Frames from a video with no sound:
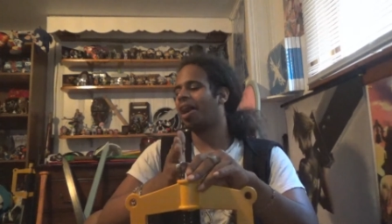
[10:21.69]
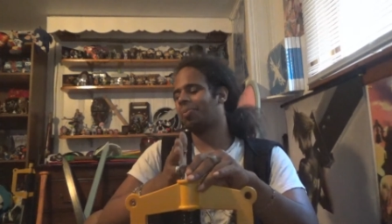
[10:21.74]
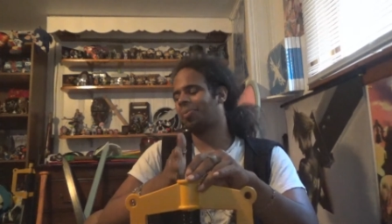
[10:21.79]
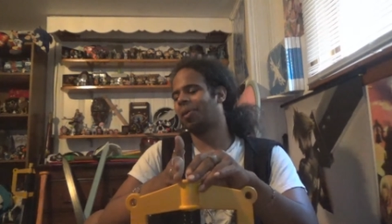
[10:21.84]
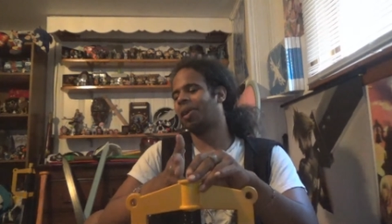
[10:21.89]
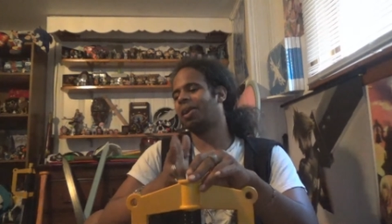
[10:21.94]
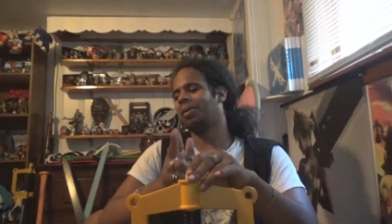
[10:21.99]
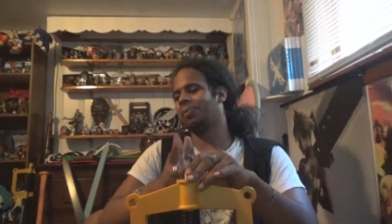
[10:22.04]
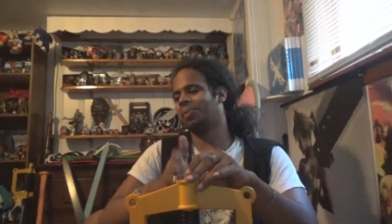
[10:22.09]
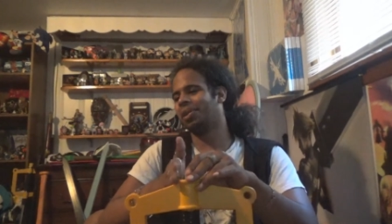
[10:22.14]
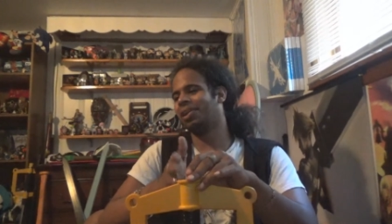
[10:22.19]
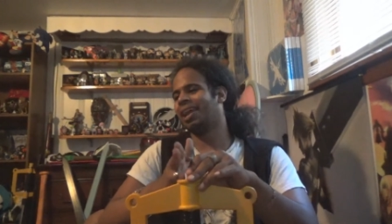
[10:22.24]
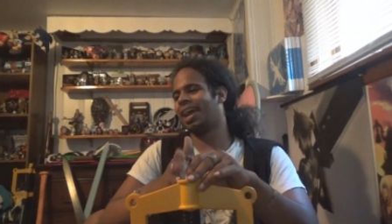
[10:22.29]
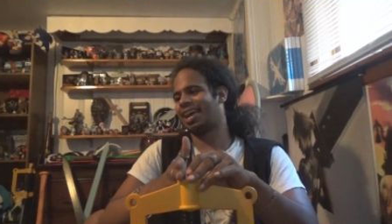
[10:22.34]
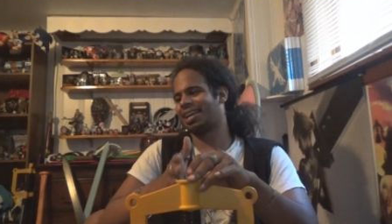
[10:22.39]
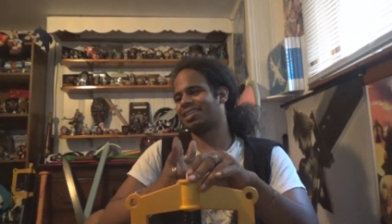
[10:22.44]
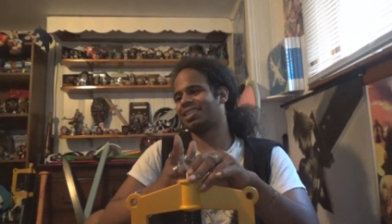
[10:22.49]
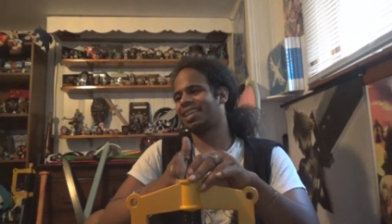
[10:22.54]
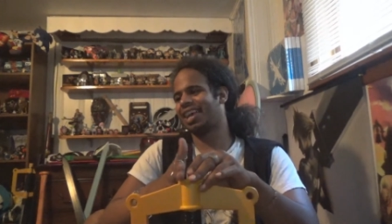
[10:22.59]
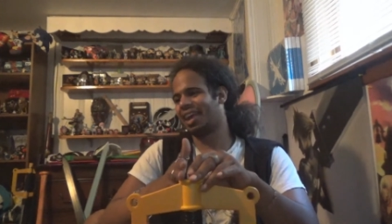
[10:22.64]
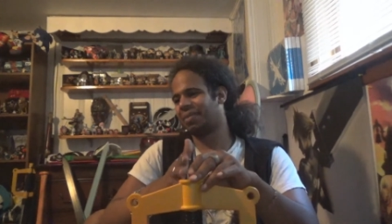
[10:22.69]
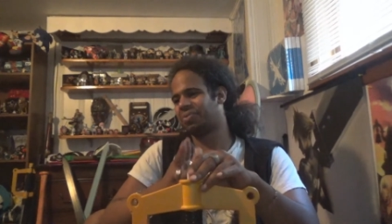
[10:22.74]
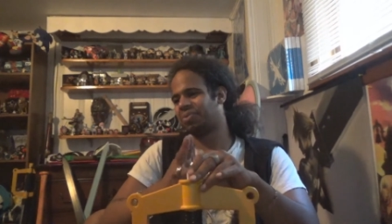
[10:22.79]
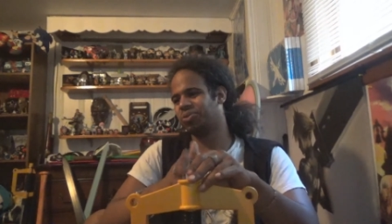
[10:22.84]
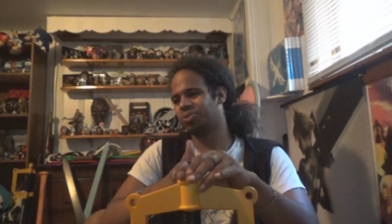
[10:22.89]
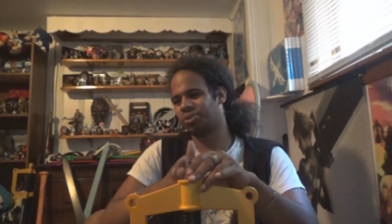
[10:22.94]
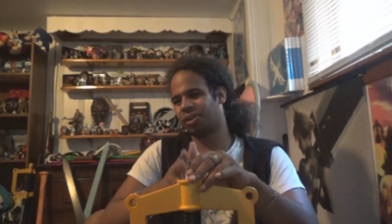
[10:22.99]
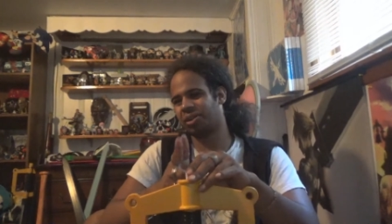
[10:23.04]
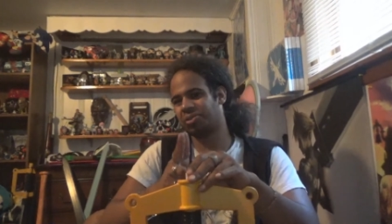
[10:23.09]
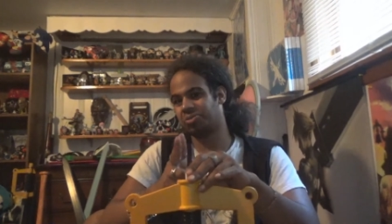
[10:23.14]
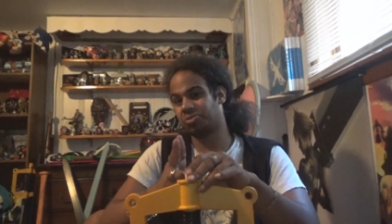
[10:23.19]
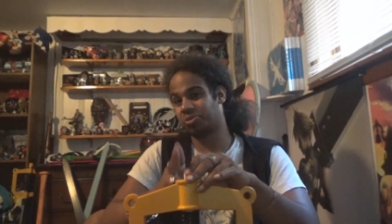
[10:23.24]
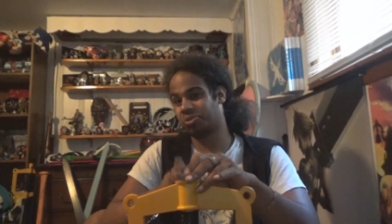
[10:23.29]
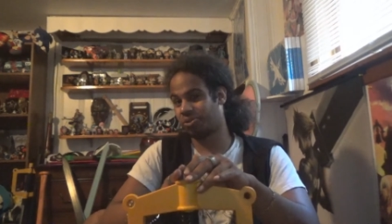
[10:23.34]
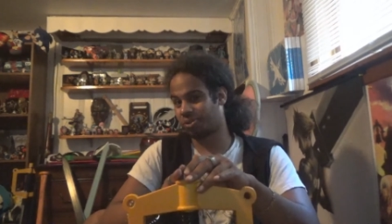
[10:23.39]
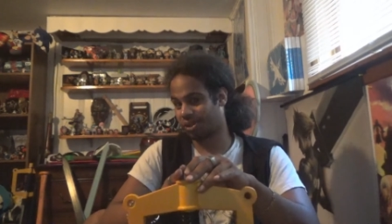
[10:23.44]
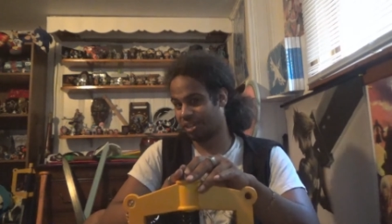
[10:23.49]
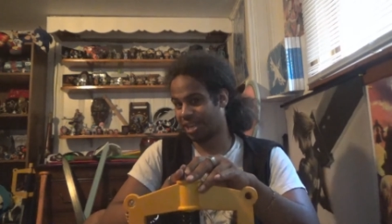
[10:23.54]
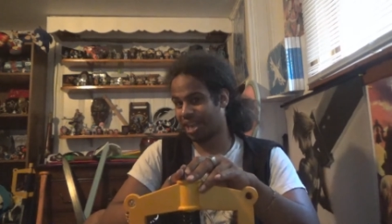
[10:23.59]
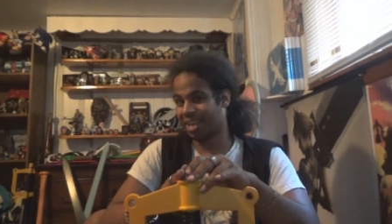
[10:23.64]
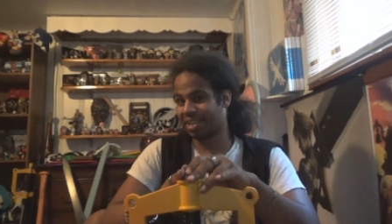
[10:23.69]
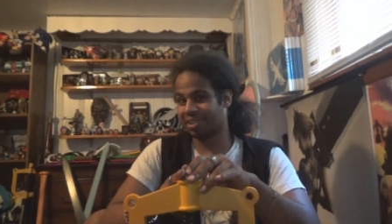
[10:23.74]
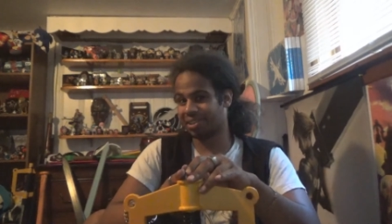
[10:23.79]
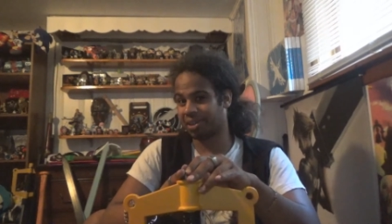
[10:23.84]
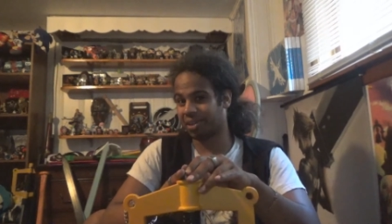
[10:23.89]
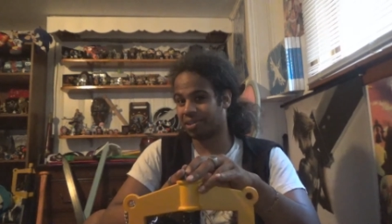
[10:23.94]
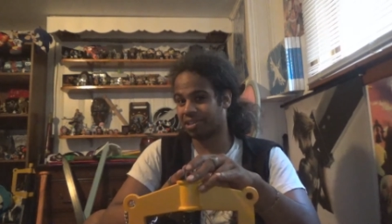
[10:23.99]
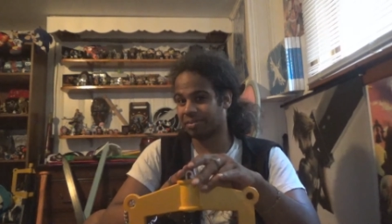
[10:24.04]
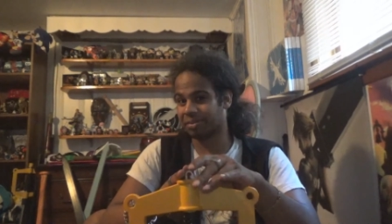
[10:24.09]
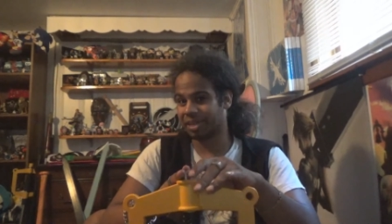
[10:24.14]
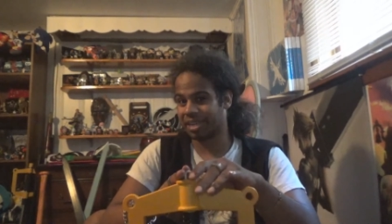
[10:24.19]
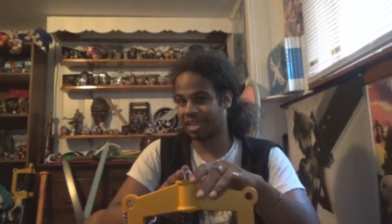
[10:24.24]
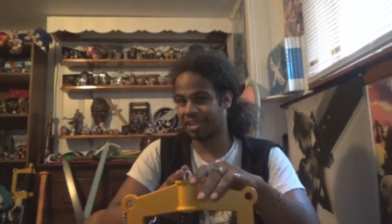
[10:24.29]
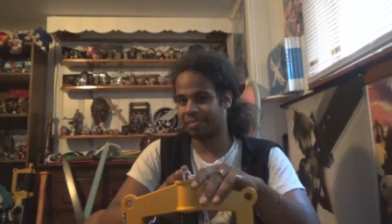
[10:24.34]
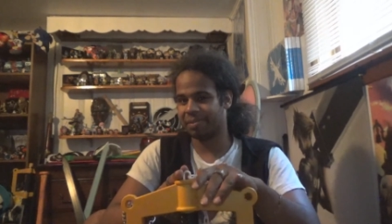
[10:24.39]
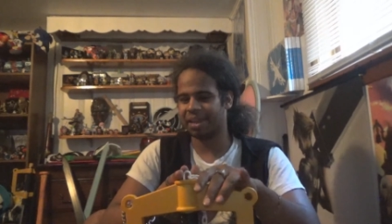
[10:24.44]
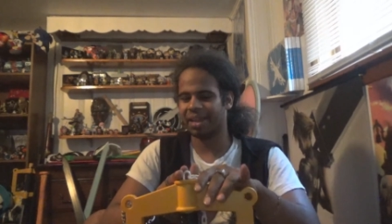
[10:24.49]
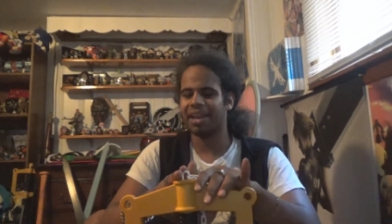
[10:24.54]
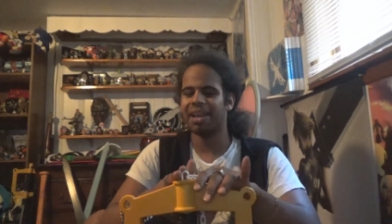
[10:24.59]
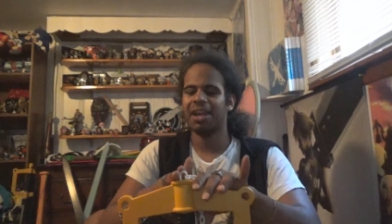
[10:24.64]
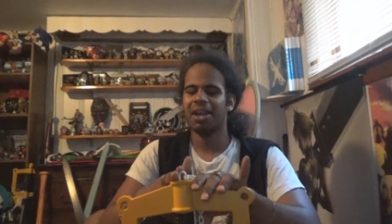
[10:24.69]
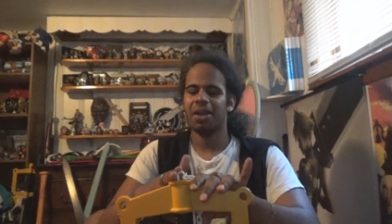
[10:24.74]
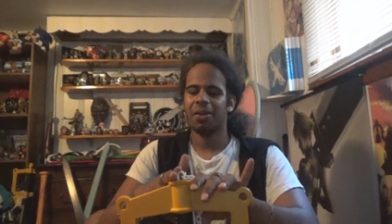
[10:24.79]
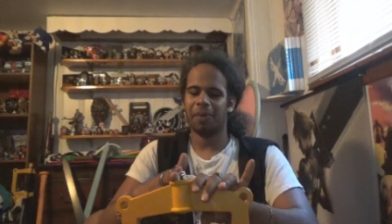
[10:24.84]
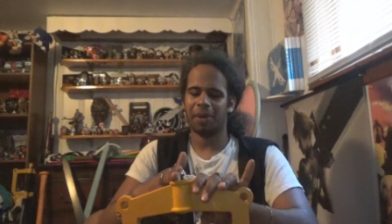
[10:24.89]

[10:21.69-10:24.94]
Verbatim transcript: I probably will actually have to try to create the ultimate Keyblade,